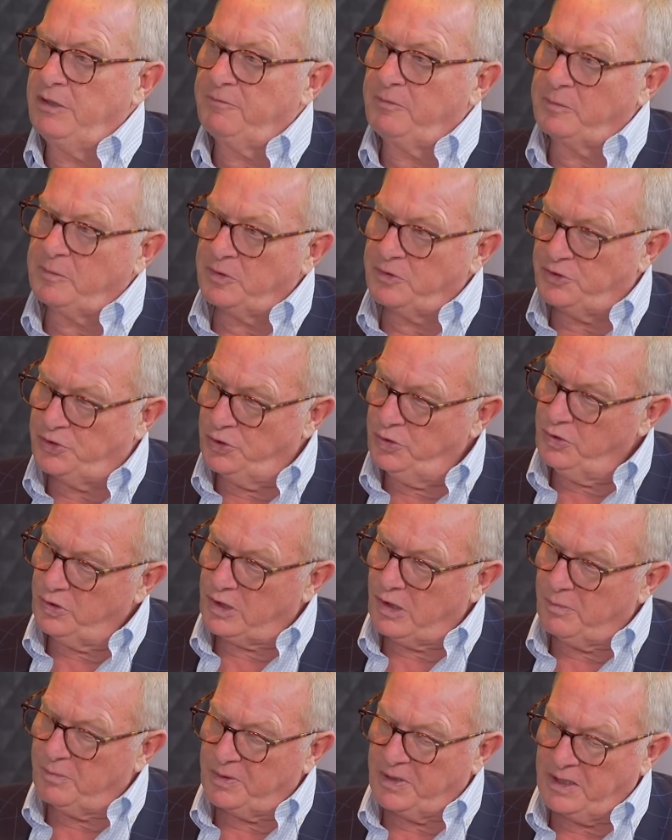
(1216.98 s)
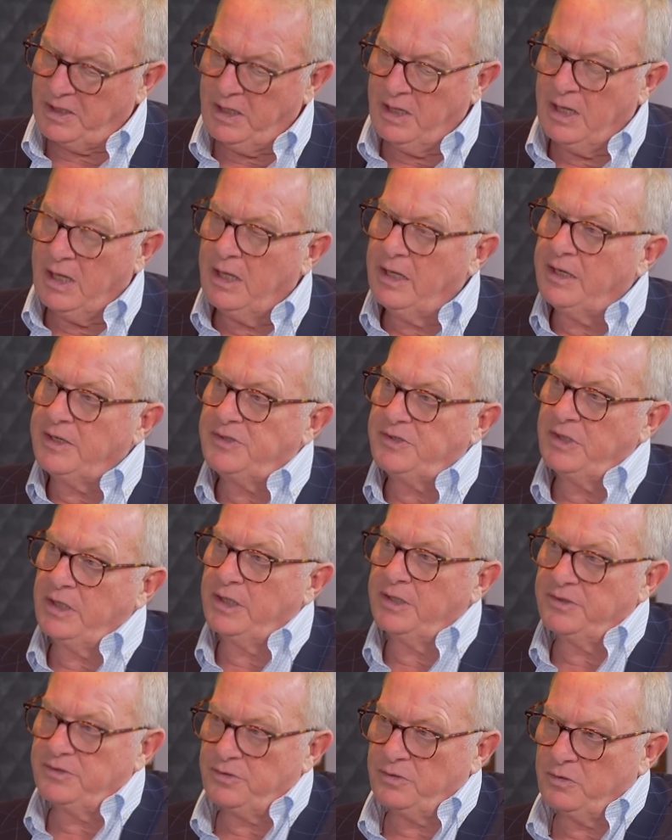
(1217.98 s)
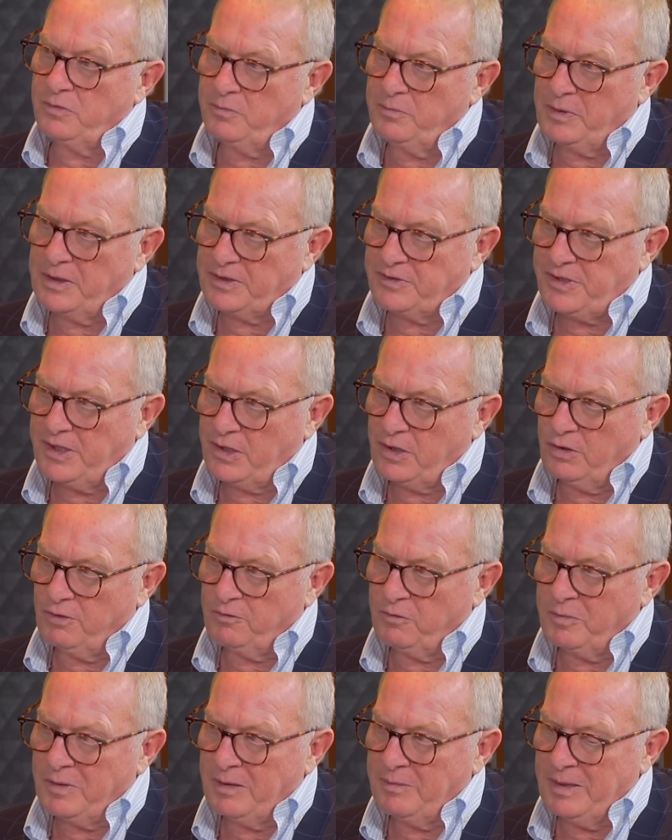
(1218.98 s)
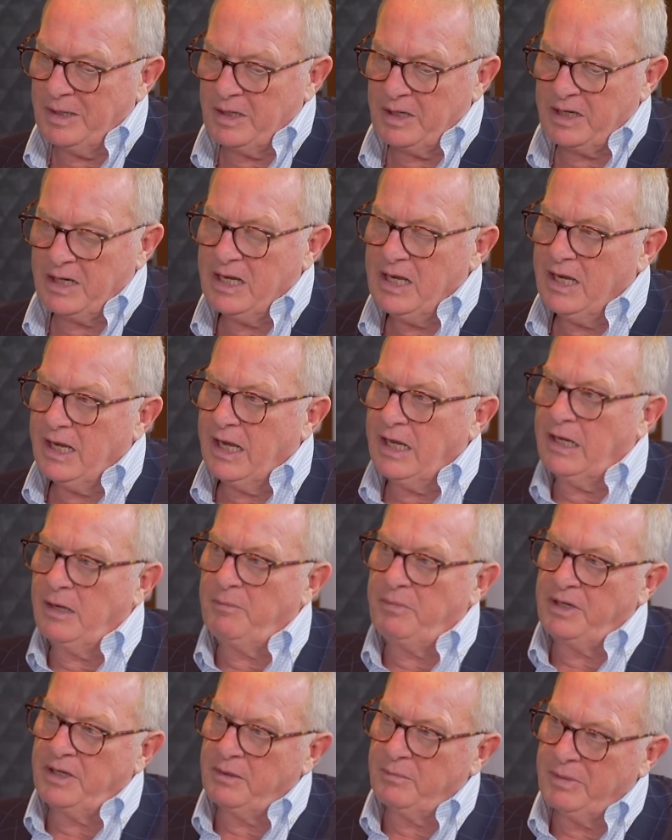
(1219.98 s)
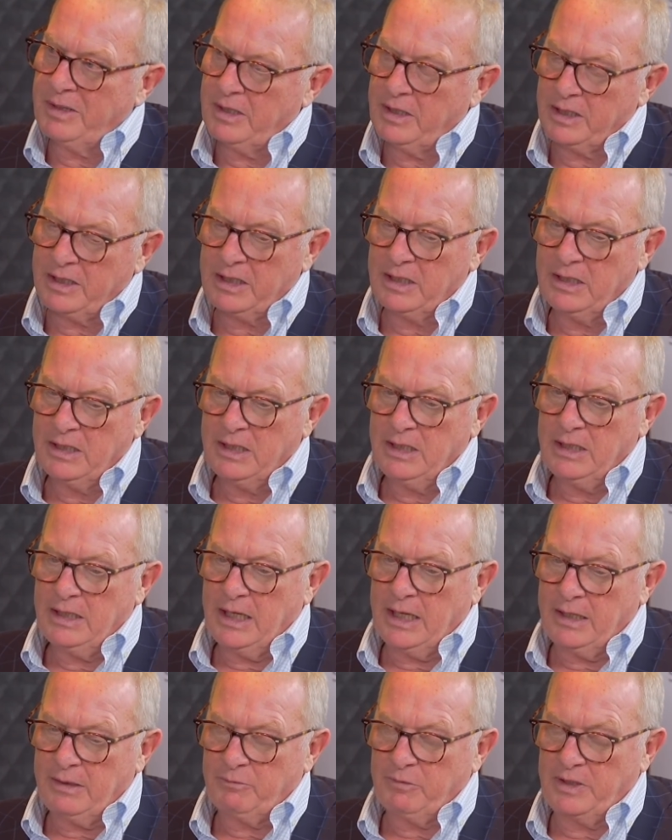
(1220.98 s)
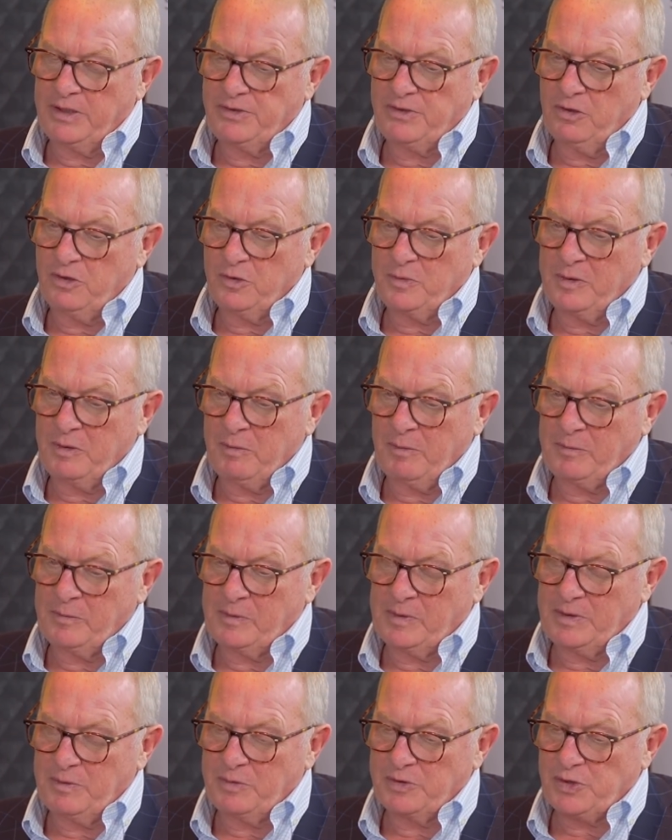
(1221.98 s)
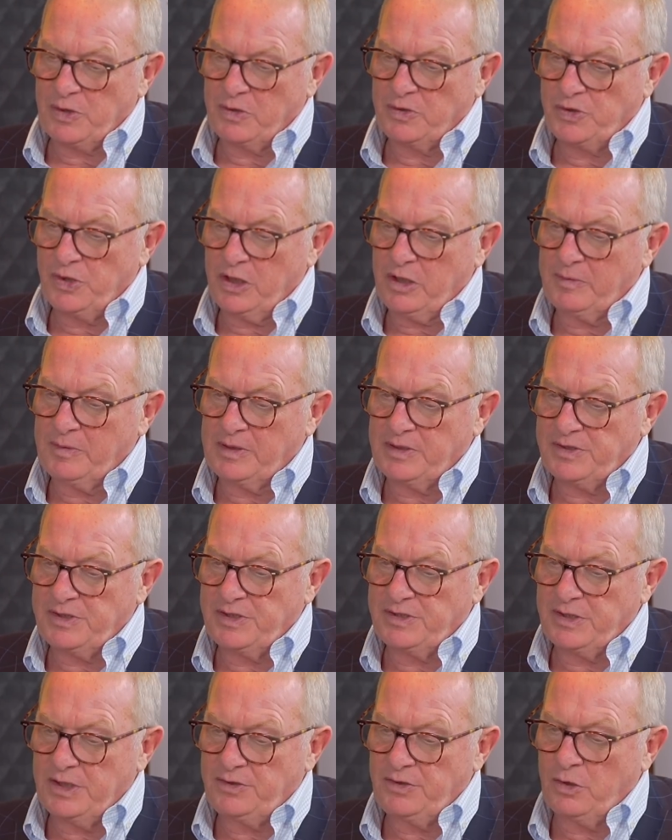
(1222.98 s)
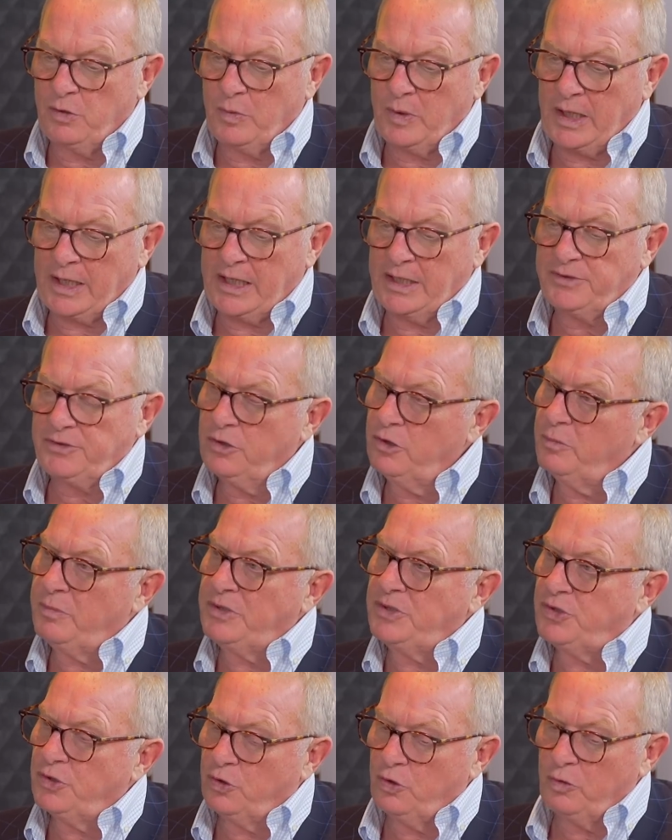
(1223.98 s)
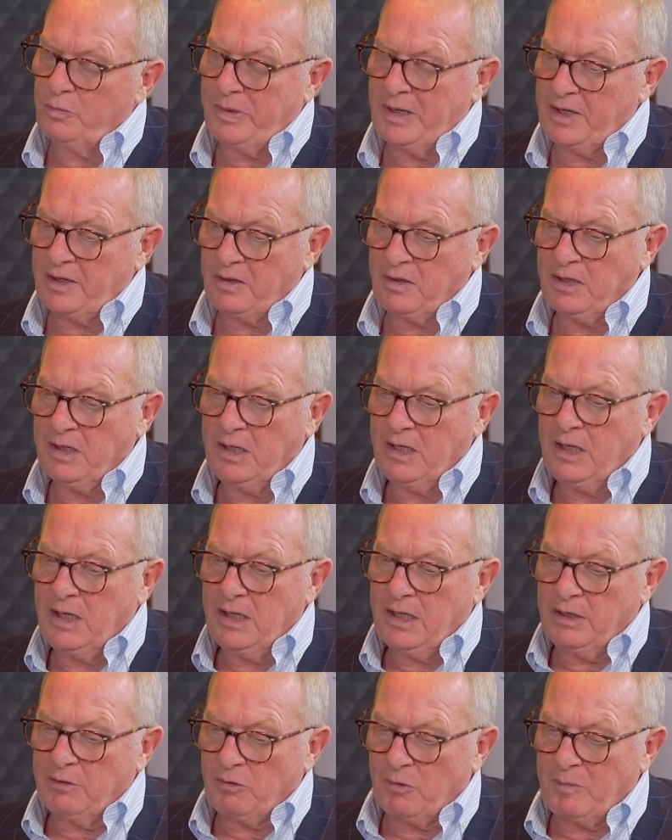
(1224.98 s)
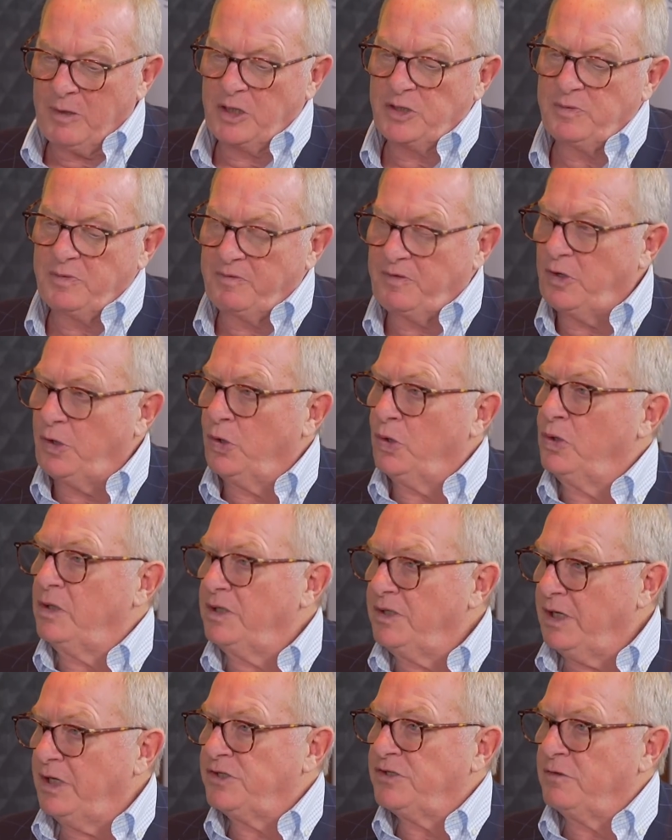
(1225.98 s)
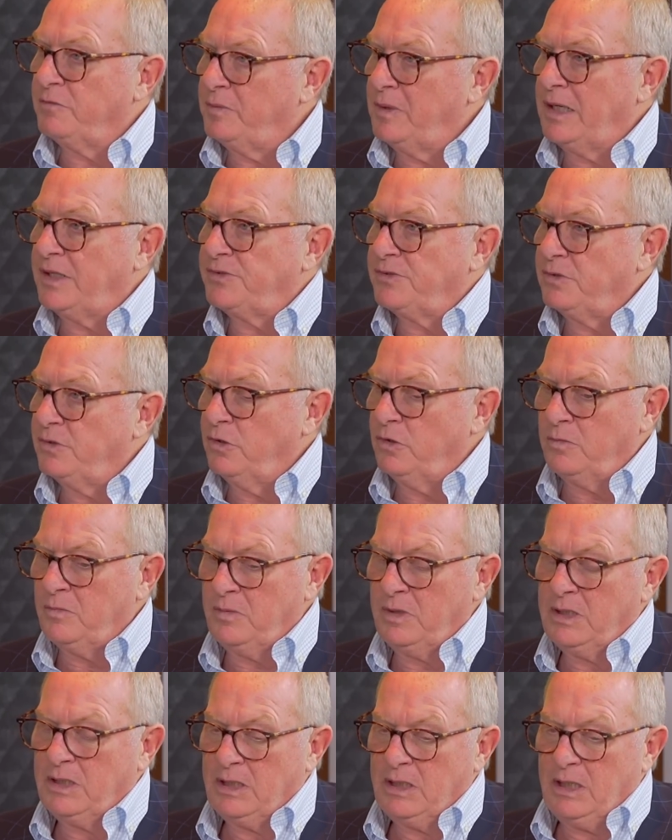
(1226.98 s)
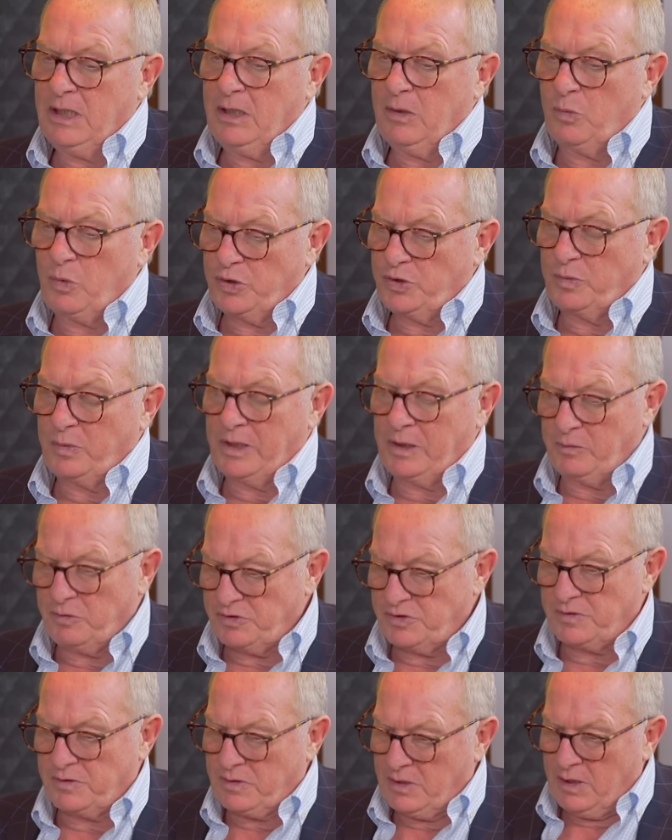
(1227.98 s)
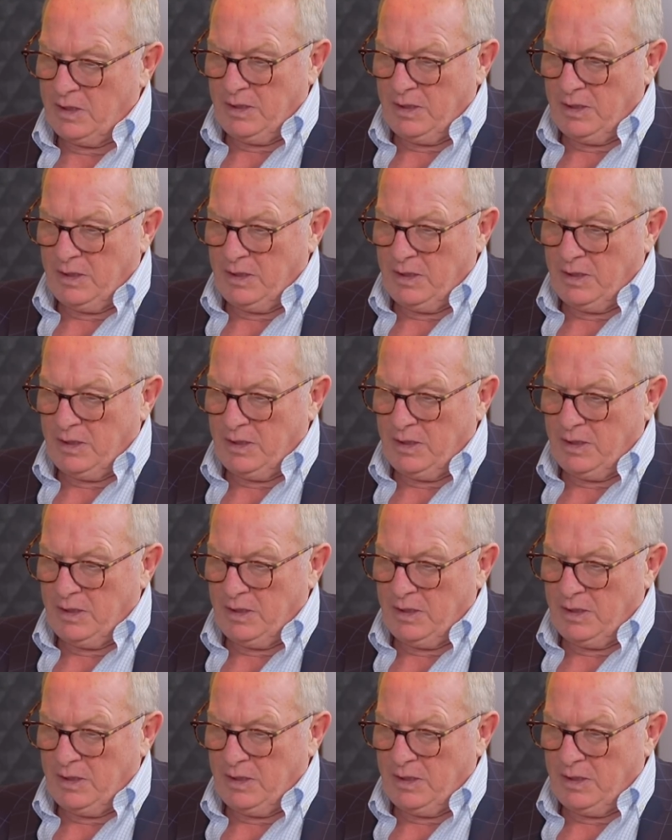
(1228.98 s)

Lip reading: it from the junior company. He's seen it to being taken over by Barrick and then being Barrick. And he told me when we started talking about this, he said, when I get to know B2Gold better, it reminds me of the early days of Placer Dome, which when it was